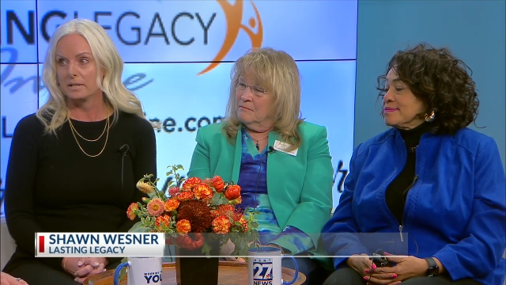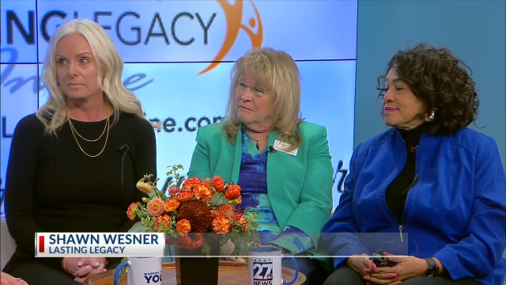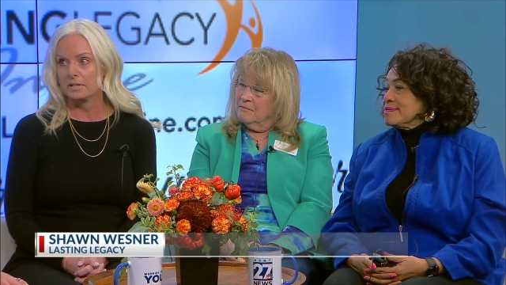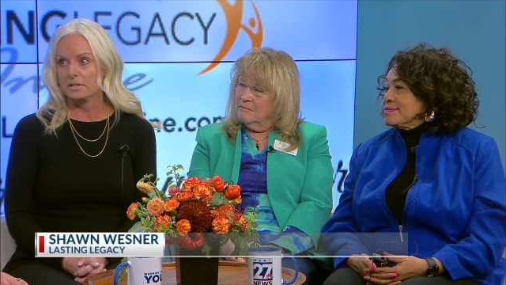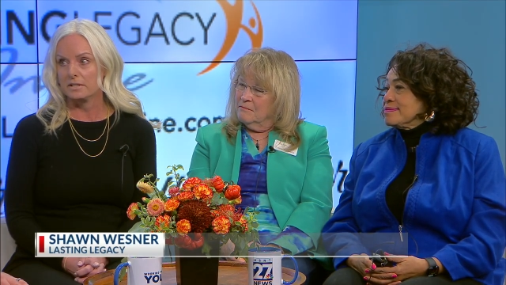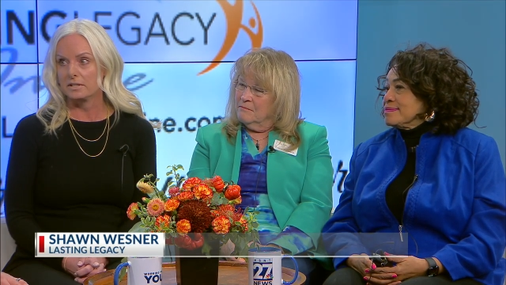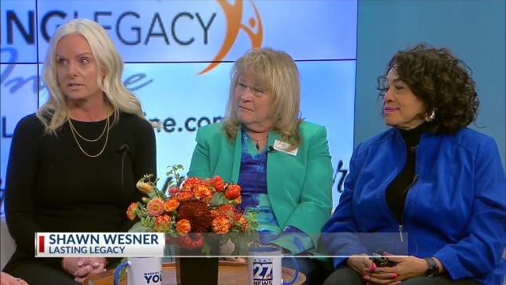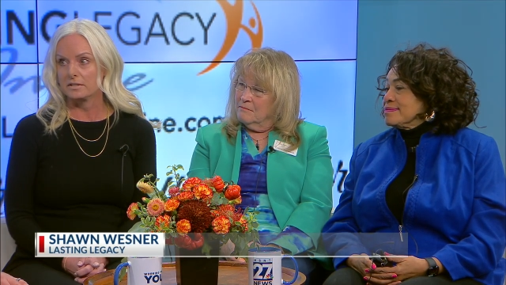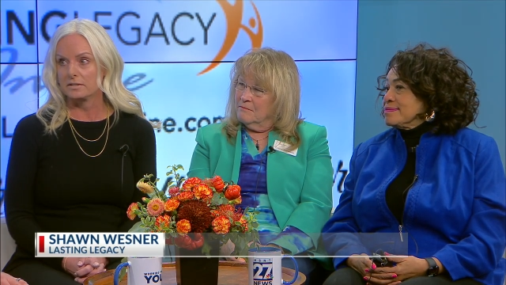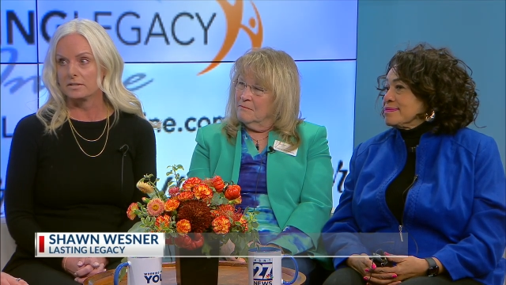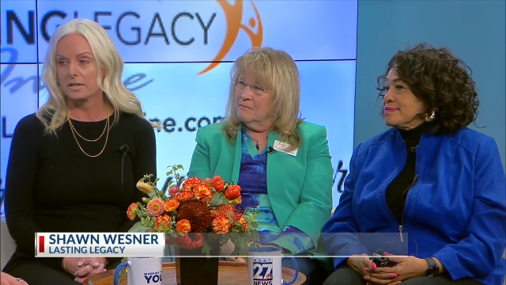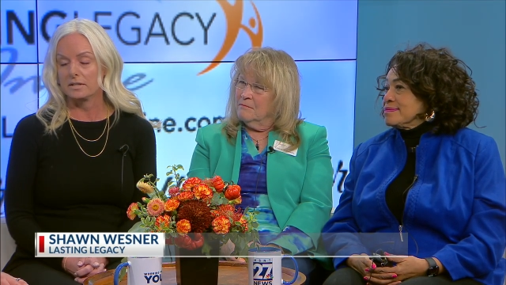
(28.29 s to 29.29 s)
Speaker 1: many
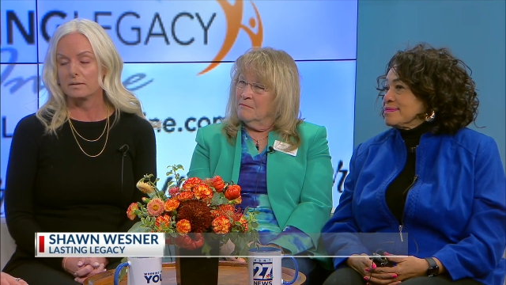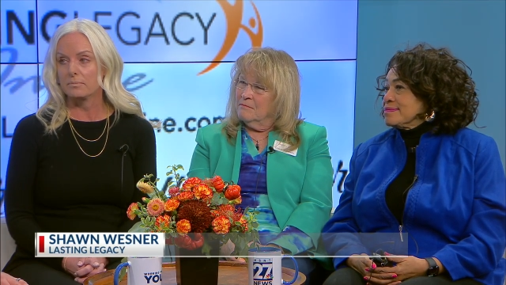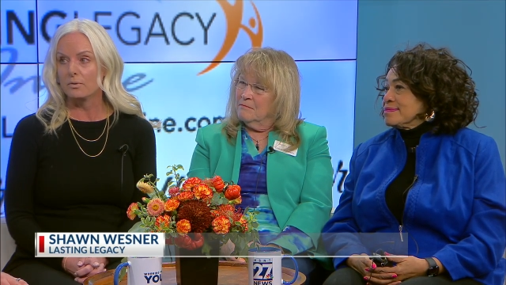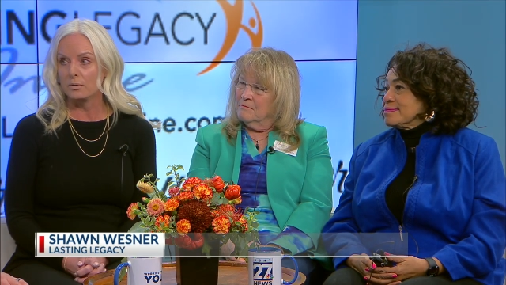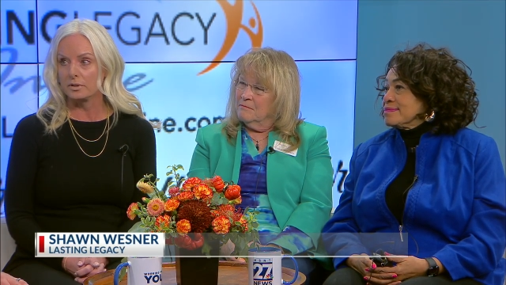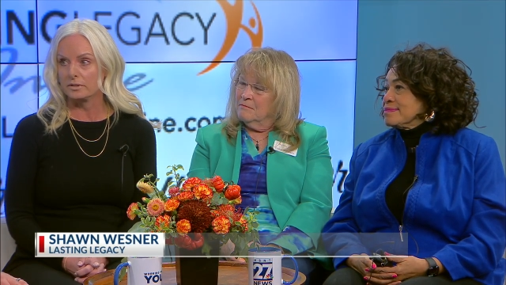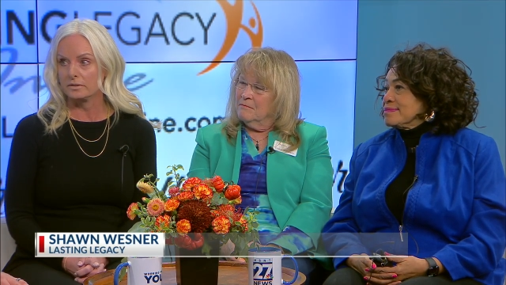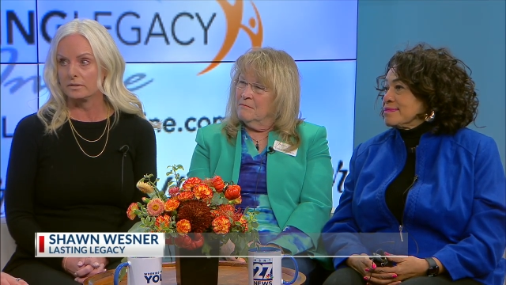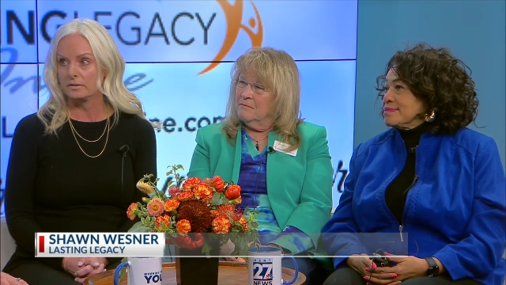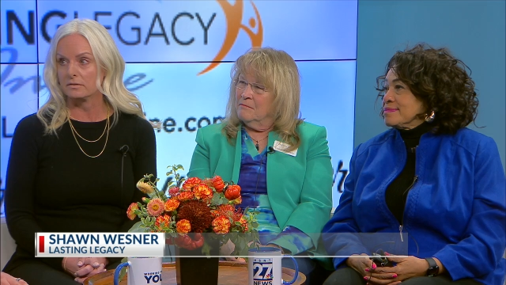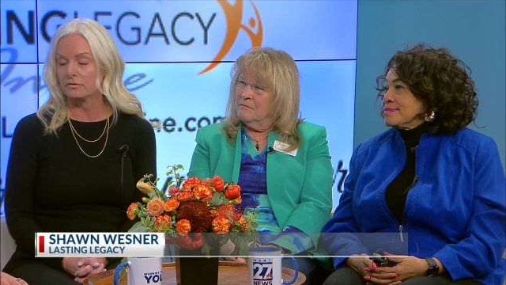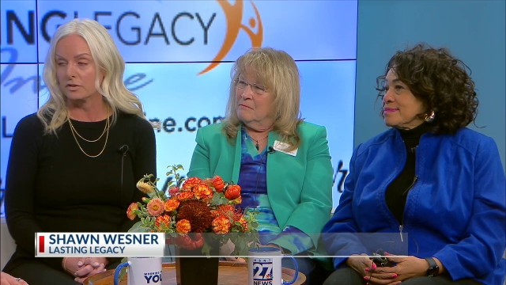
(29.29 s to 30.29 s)
years and an
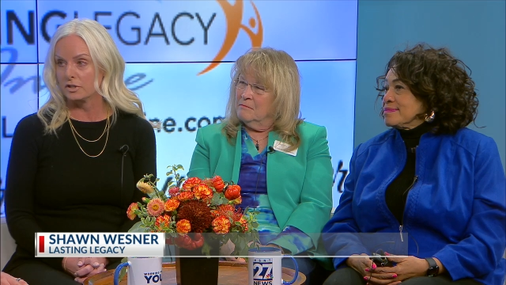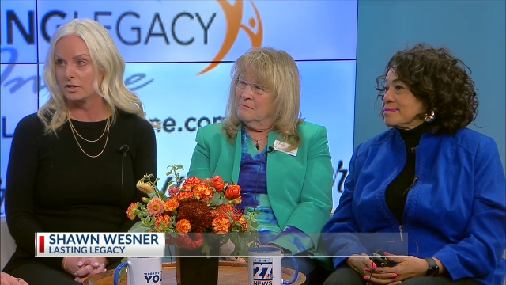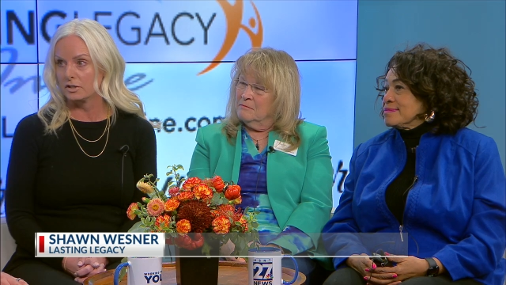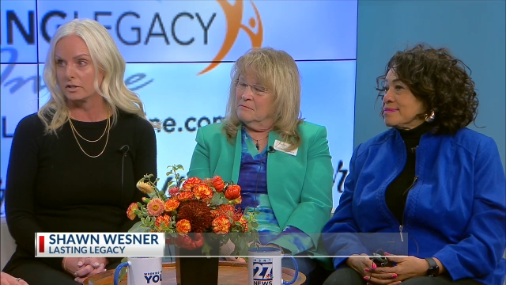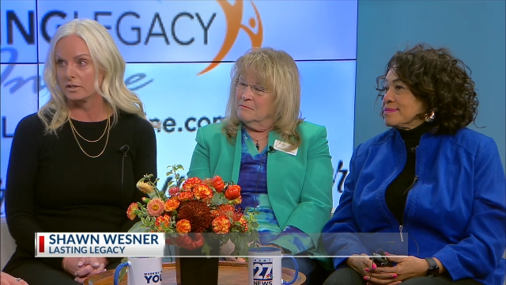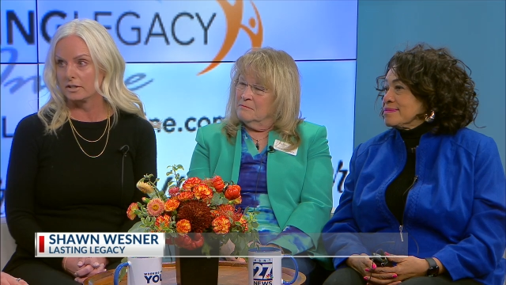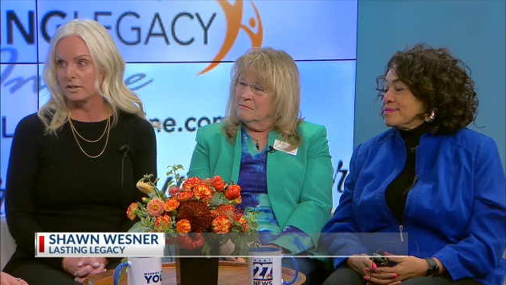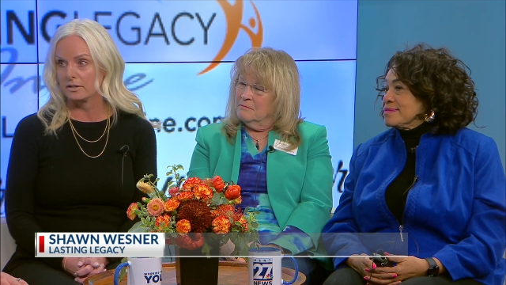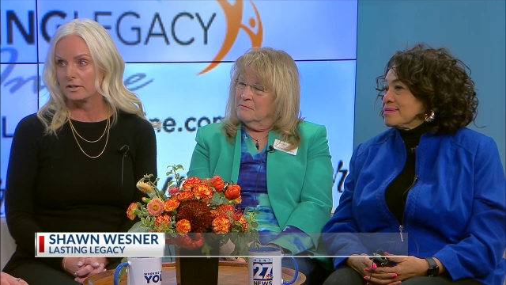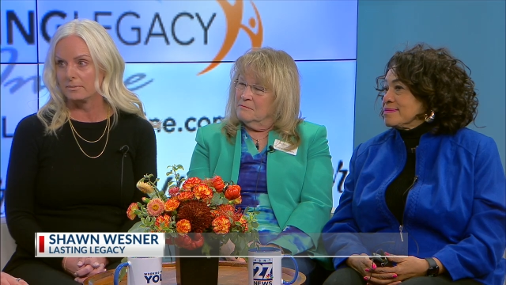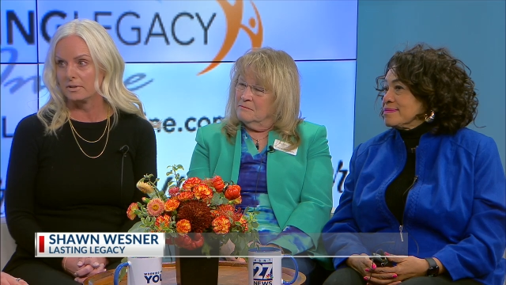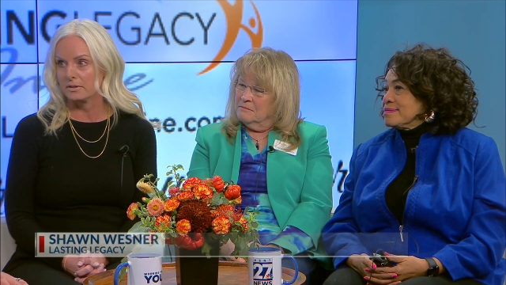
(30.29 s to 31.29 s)
important figure in our
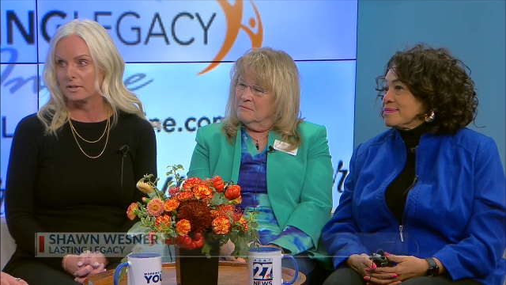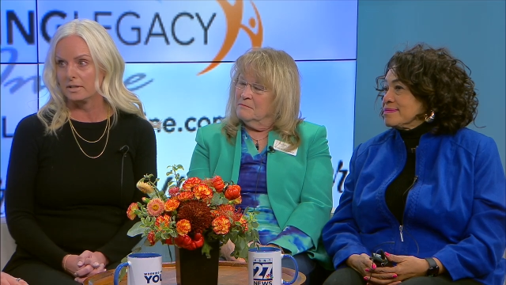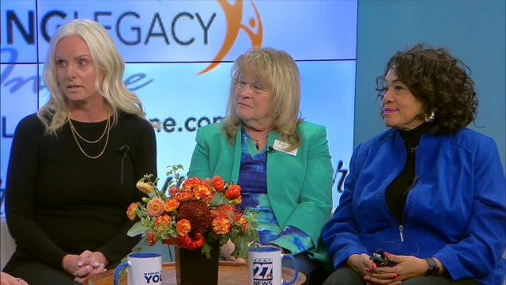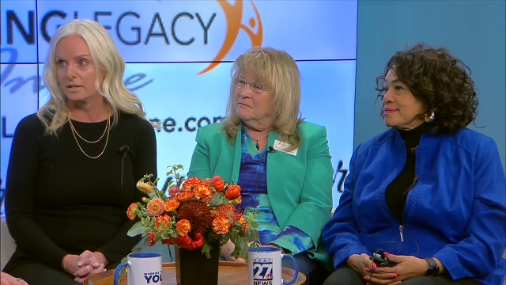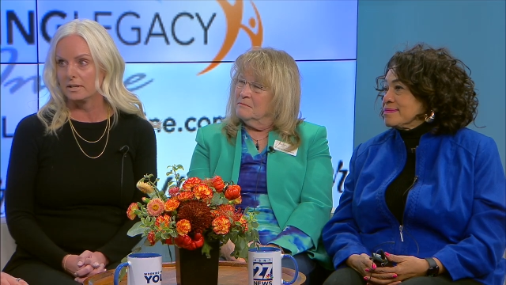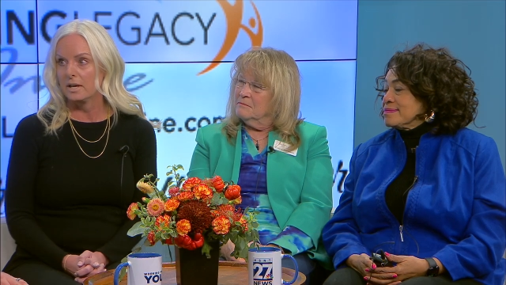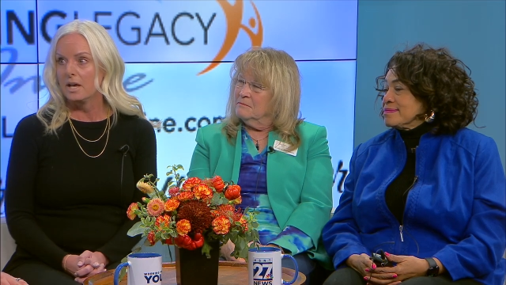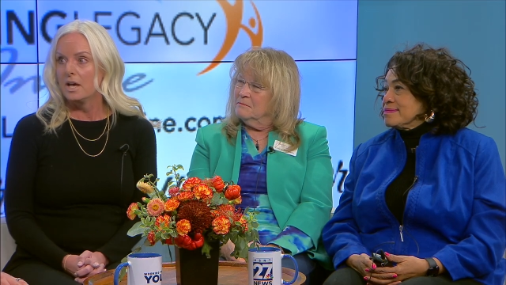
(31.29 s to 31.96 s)
community